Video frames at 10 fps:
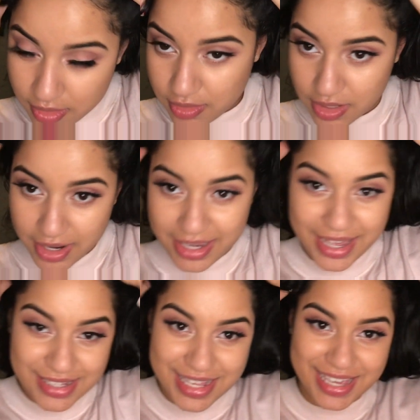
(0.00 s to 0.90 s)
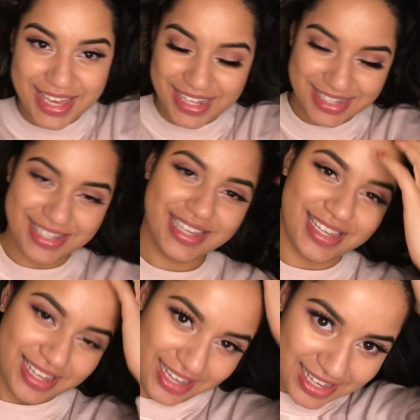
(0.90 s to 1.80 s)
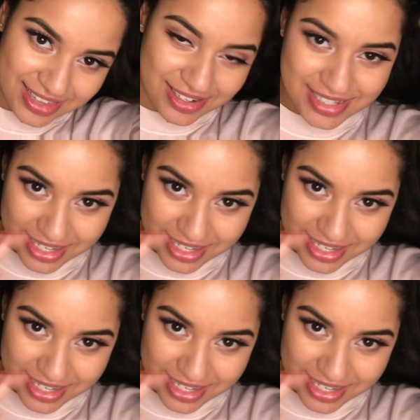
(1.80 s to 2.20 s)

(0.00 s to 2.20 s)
sorry I can't see. There's like